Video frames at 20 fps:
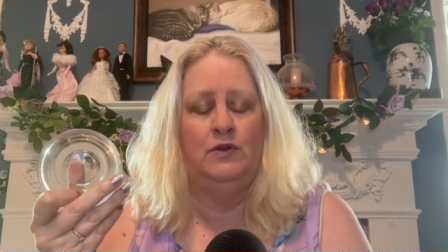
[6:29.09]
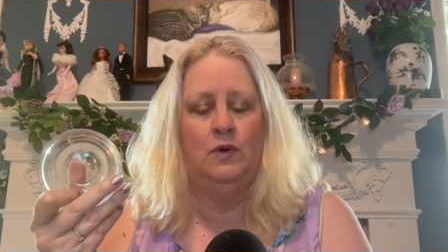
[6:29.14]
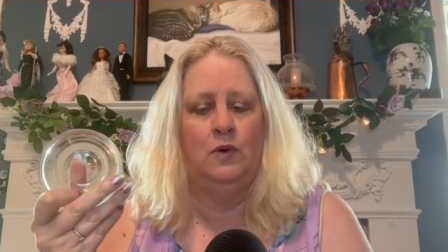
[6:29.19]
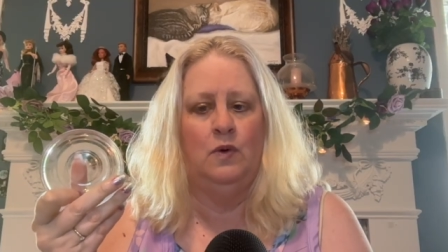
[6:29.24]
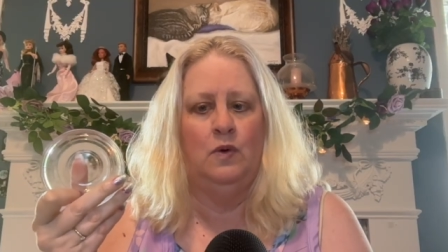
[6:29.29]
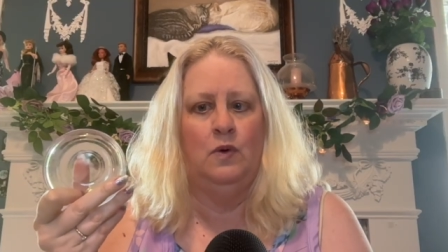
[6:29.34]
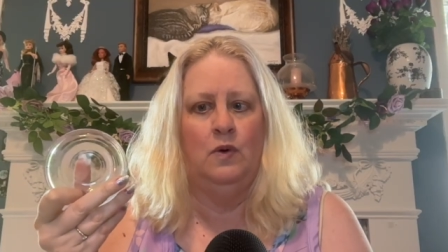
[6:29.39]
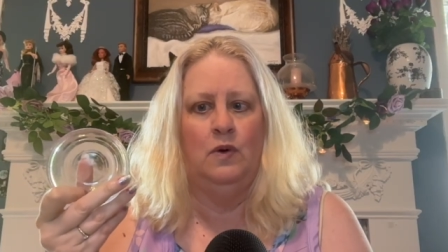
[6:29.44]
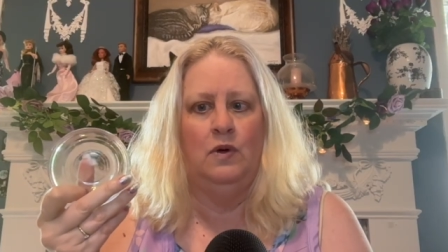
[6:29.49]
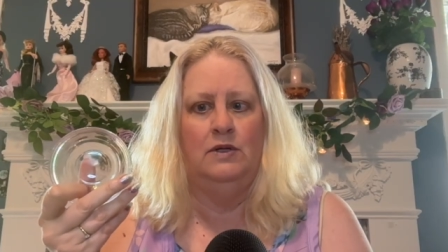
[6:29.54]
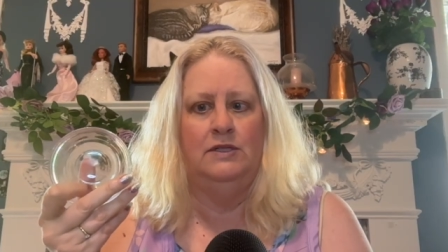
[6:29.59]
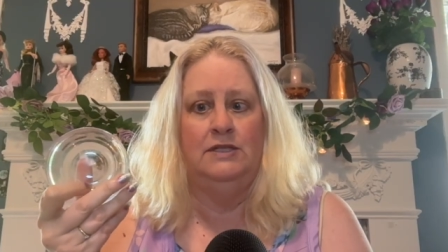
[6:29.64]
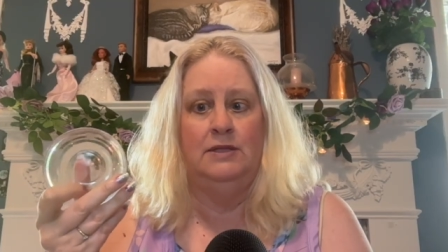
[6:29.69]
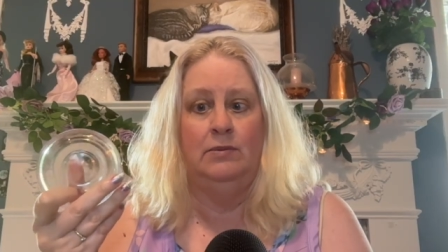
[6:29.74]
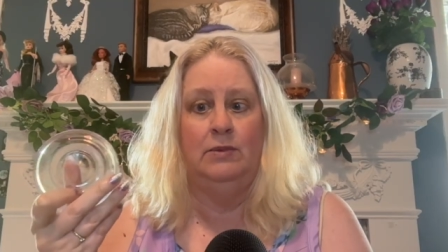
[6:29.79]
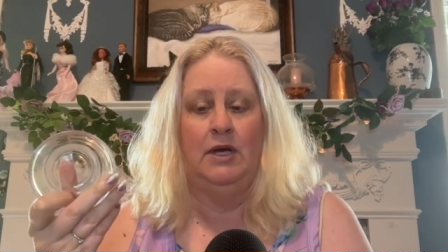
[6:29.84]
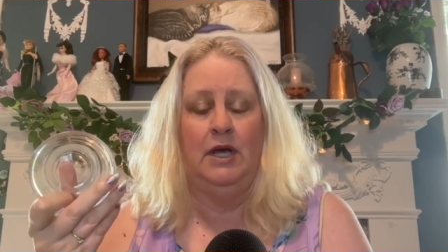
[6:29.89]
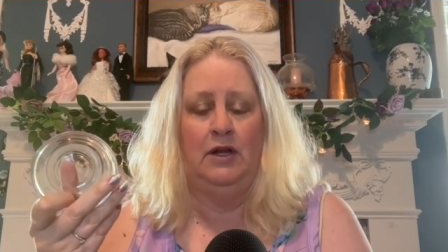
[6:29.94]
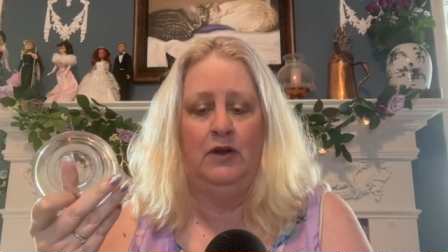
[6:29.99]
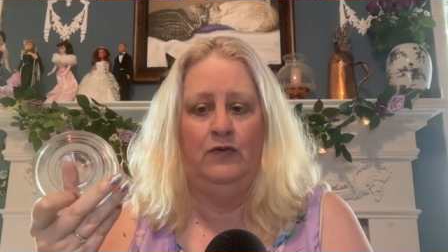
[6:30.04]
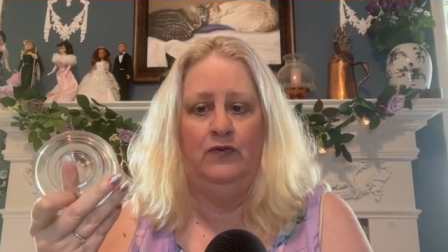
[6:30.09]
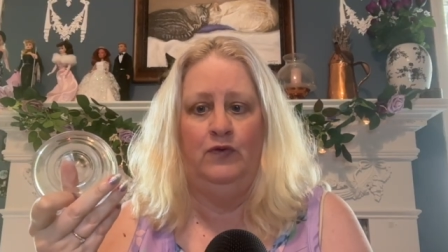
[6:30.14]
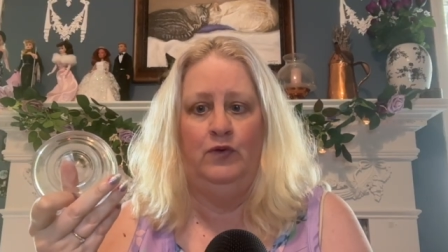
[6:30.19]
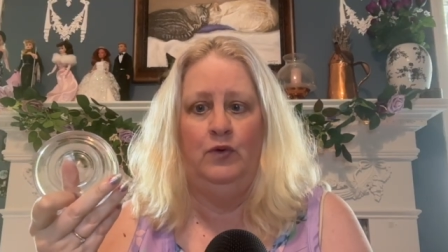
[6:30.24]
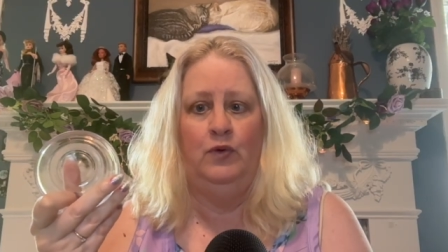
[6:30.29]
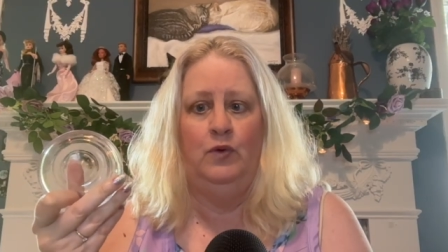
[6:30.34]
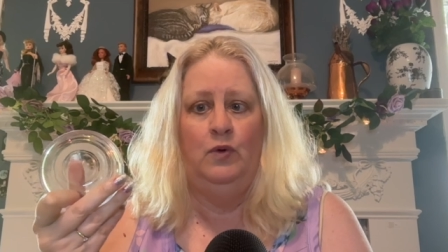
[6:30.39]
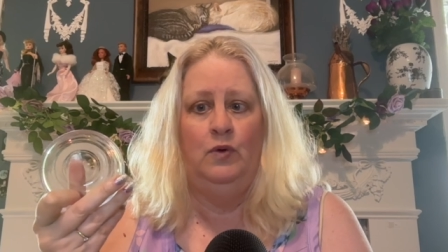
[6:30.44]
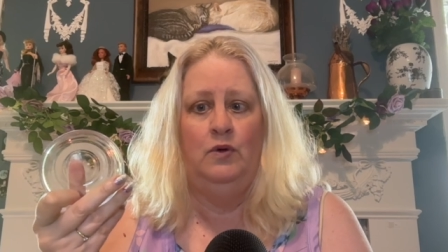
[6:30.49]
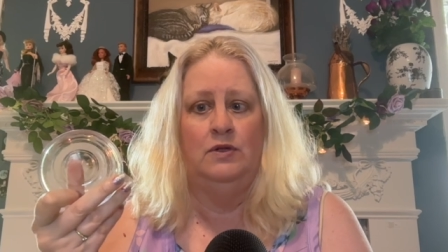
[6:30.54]
or some kind of
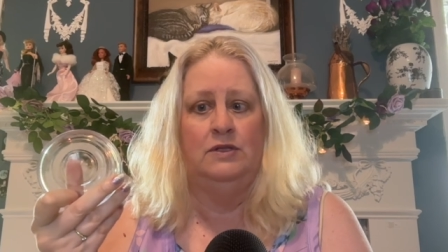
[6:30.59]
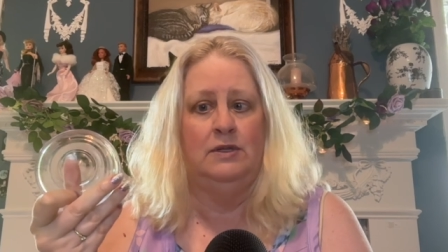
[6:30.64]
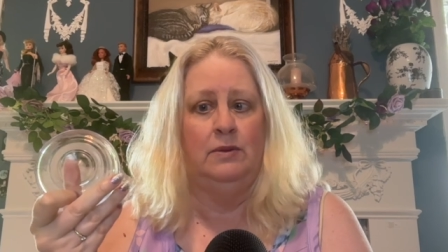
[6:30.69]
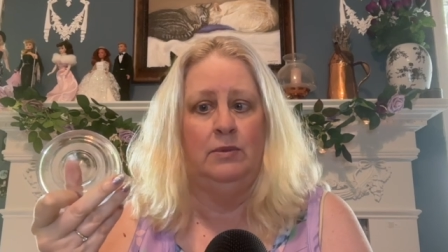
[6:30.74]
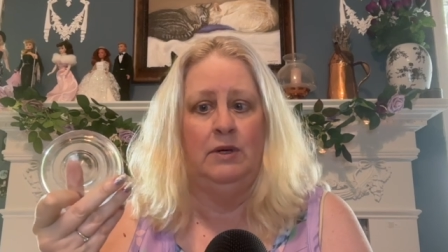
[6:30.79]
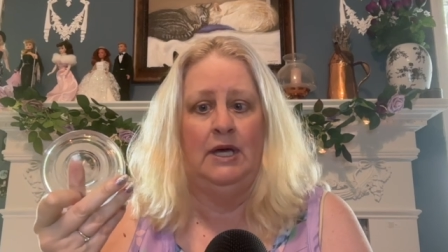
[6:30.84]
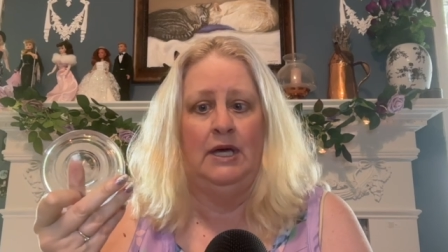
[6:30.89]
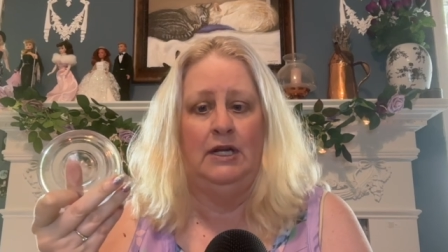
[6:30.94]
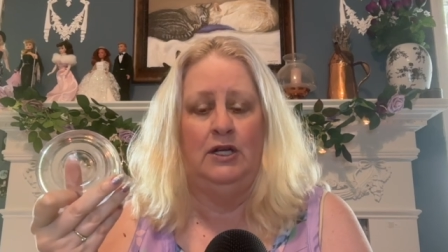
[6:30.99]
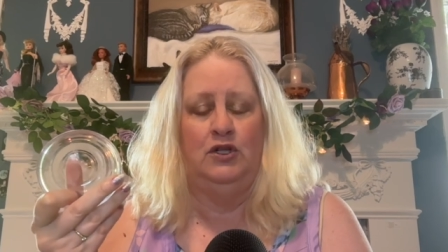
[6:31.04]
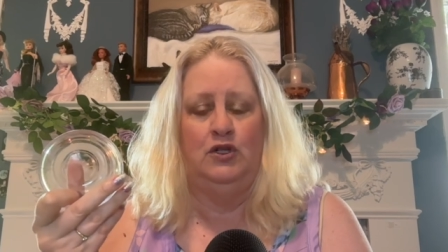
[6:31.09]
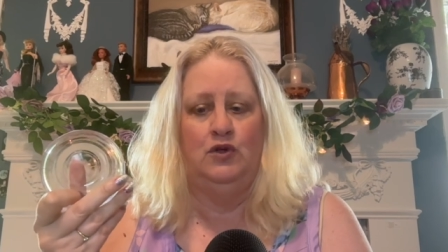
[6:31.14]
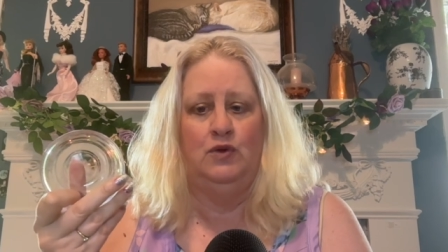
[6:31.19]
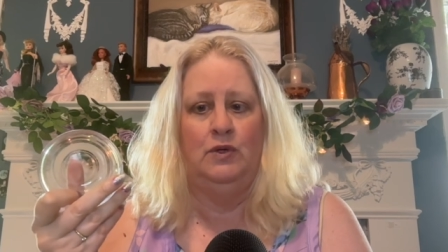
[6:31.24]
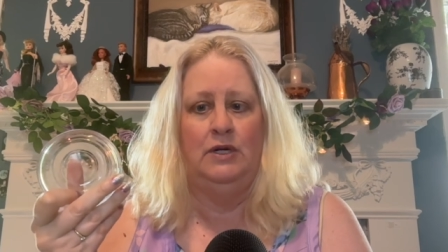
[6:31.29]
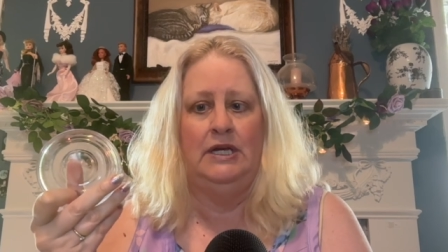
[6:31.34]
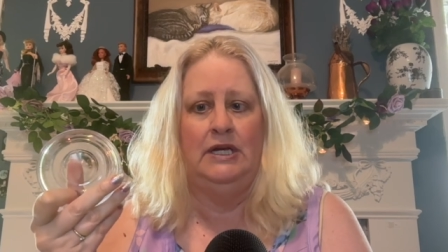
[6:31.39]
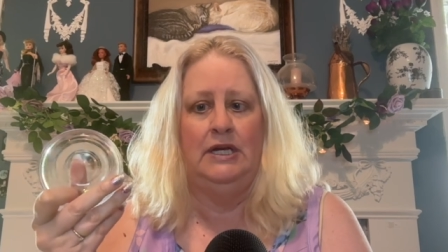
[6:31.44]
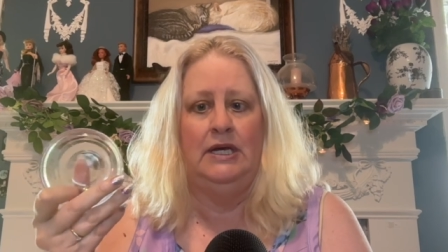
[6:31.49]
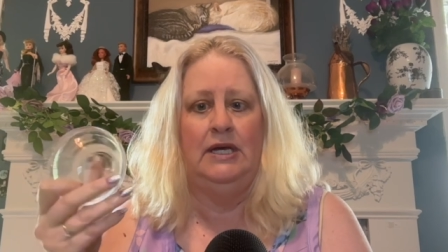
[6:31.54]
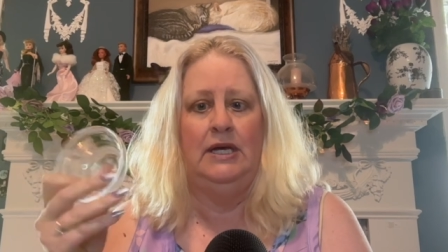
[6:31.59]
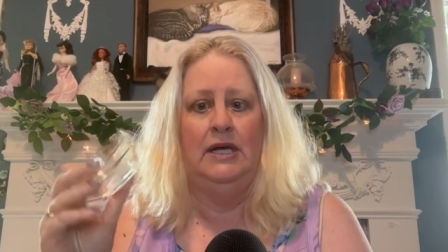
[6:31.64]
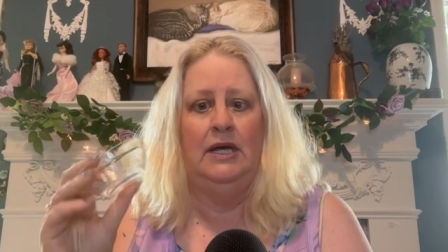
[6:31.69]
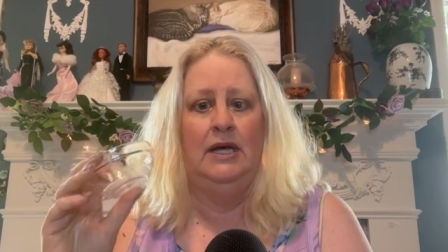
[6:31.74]
food or some kind of drink,